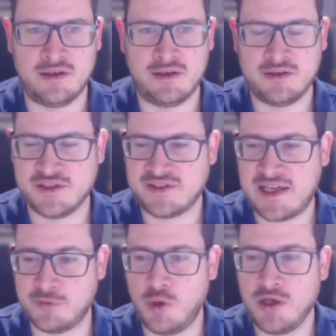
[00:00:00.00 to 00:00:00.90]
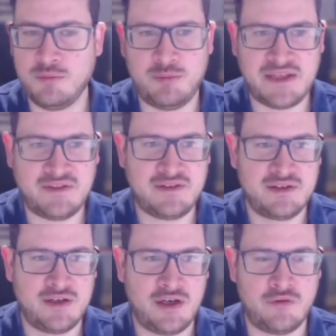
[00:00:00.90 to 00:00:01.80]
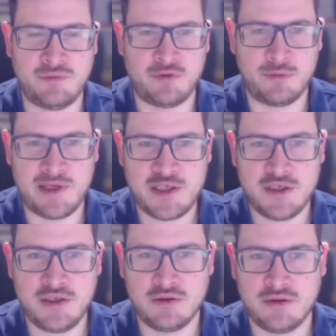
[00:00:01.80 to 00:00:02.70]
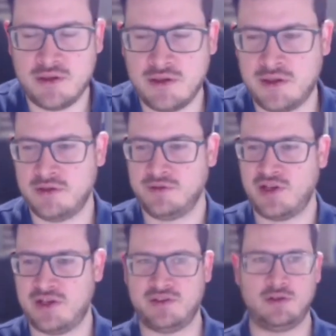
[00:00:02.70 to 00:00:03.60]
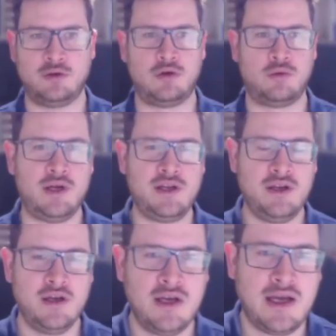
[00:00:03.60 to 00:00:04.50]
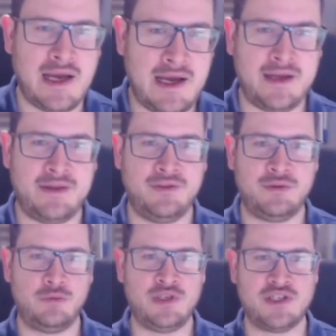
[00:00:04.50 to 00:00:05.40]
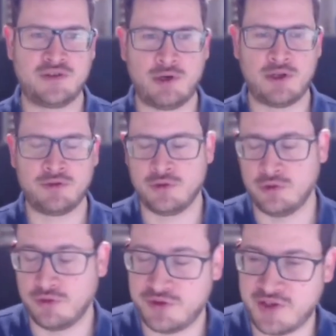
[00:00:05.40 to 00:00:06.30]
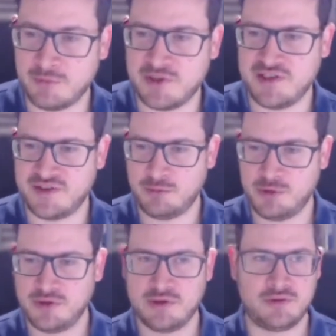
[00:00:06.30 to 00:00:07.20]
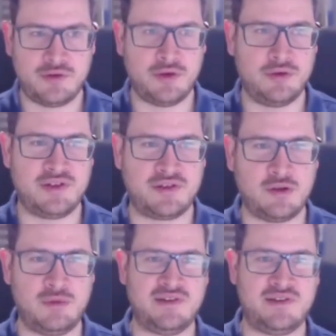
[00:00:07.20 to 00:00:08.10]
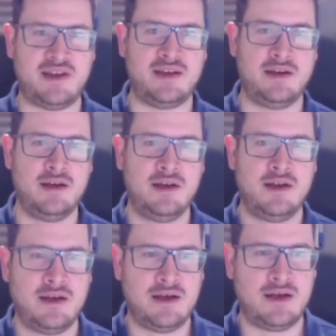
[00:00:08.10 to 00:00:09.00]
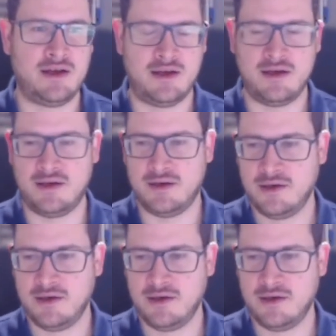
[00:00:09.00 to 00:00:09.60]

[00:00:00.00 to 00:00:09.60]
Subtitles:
just has one bit of information, say 0 or 1, and we just want to sum these up. So this could be, say, a